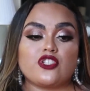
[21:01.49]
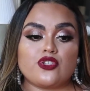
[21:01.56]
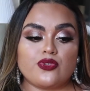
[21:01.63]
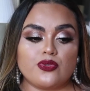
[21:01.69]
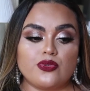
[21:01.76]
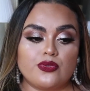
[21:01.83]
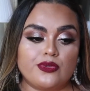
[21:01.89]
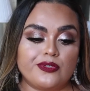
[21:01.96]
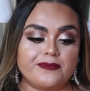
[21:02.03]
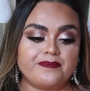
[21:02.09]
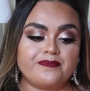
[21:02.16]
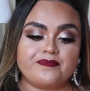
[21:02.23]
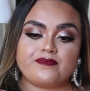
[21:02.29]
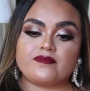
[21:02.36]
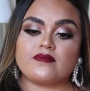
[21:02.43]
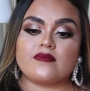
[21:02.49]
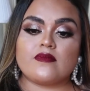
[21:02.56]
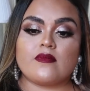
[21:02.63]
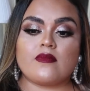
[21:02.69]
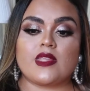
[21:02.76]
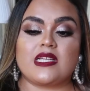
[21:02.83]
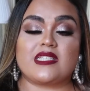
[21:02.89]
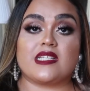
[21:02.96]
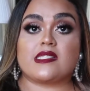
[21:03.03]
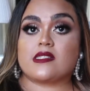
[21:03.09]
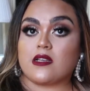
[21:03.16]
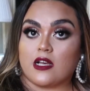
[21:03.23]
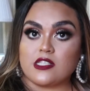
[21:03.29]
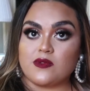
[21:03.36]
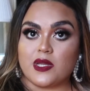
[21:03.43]
to
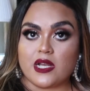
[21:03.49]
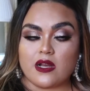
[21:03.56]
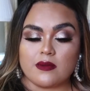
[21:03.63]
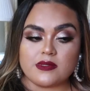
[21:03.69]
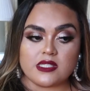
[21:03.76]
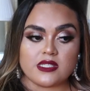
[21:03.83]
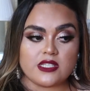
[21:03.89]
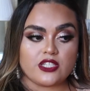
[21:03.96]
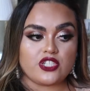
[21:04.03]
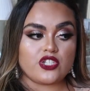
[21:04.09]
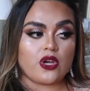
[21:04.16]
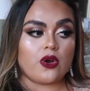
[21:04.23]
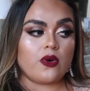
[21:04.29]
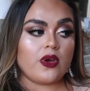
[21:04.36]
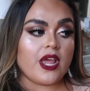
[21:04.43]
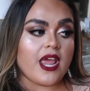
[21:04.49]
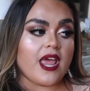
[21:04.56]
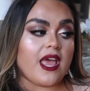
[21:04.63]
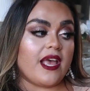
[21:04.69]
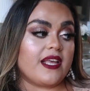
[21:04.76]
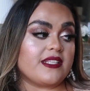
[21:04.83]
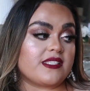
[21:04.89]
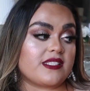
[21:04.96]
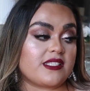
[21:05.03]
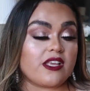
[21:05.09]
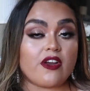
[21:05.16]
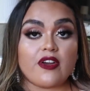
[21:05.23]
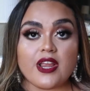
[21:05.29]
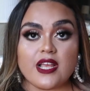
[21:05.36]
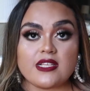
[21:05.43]
discuss when it comes to this show. It's
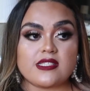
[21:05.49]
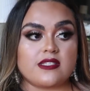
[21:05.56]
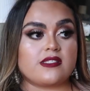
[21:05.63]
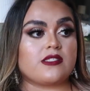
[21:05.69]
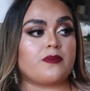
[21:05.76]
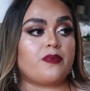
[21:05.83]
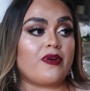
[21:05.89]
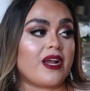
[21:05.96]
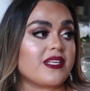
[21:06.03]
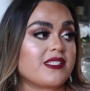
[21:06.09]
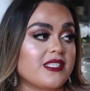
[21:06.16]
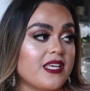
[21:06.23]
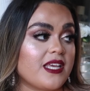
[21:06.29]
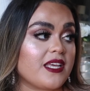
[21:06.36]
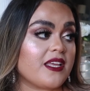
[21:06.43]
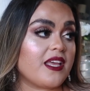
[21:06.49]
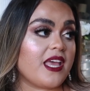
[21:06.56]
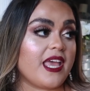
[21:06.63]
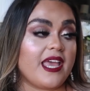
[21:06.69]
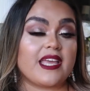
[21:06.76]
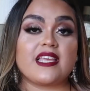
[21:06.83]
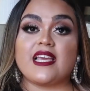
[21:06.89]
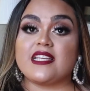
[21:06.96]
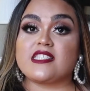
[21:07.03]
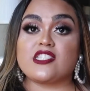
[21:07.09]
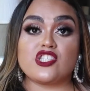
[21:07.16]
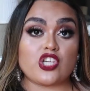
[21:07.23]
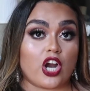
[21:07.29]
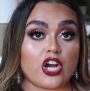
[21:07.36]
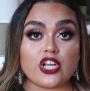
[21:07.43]
serious, it's depressing, it,
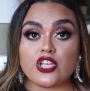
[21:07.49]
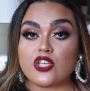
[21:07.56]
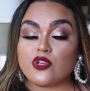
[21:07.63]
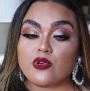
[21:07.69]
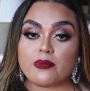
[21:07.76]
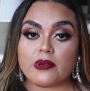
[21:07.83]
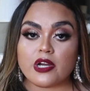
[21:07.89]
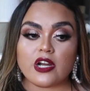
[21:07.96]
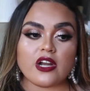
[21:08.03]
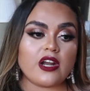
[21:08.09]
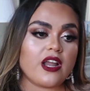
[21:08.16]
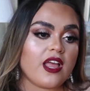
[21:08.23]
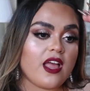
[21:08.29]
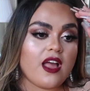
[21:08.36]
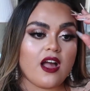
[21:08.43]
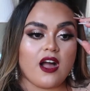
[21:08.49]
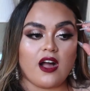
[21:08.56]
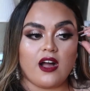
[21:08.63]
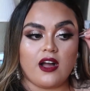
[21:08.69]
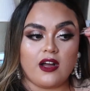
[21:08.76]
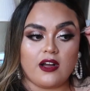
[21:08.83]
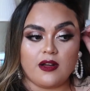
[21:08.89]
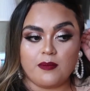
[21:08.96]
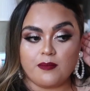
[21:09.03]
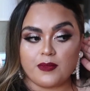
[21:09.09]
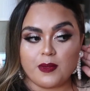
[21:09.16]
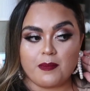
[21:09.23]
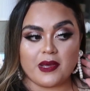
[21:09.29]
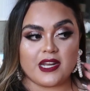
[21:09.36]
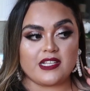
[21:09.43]
it's dark humor, um,
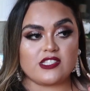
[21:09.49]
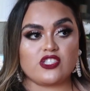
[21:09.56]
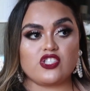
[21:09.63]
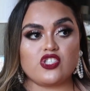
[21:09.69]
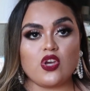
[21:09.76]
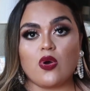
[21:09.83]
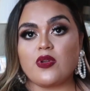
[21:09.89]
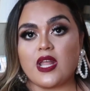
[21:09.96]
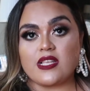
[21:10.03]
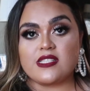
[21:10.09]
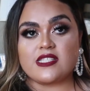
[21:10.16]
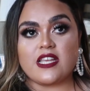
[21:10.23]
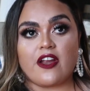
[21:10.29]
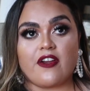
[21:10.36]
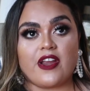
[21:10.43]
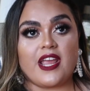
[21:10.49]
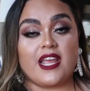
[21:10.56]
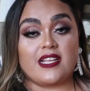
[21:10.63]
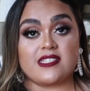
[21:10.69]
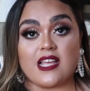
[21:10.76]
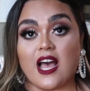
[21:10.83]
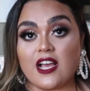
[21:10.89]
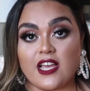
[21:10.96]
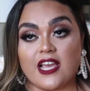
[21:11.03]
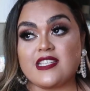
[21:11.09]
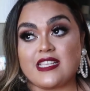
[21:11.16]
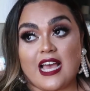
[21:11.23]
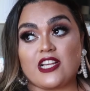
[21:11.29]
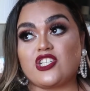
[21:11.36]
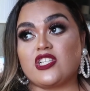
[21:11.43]
but it's so necessary. It is not,
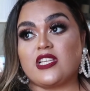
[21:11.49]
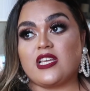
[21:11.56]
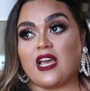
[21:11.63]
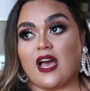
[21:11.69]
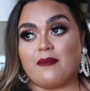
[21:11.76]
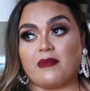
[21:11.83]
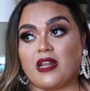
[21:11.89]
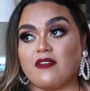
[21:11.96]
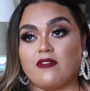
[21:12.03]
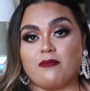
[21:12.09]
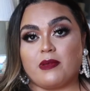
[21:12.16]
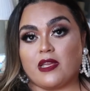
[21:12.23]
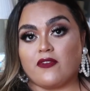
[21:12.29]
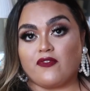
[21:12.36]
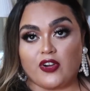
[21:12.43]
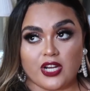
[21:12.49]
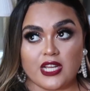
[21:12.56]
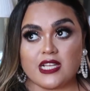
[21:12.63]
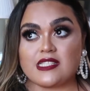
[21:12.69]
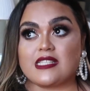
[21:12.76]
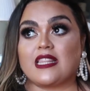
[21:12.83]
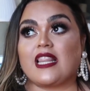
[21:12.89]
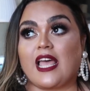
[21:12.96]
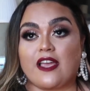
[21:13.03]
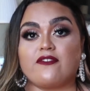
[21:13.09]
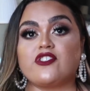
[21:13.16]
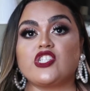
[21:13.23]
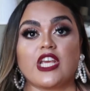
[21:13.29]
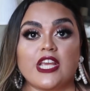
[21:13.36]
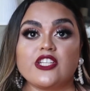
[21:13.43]
it's actually, I'm not even being funny, it's
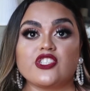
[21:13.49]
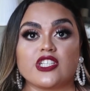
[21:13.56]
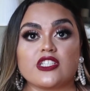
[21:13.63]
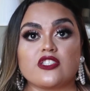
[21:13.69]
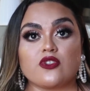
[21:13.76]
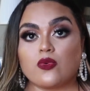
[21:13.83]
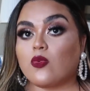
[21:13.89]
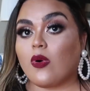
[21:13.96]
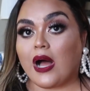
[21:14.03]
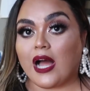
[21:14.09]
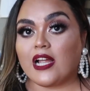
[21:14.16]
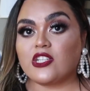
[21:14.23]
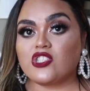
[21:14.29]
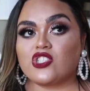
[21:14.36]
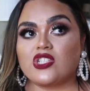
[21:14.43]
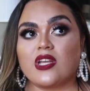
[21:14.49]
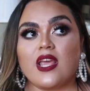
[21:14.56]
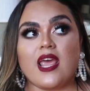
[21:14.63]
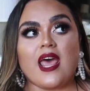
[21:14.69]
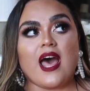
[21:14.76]
life-changing to watch.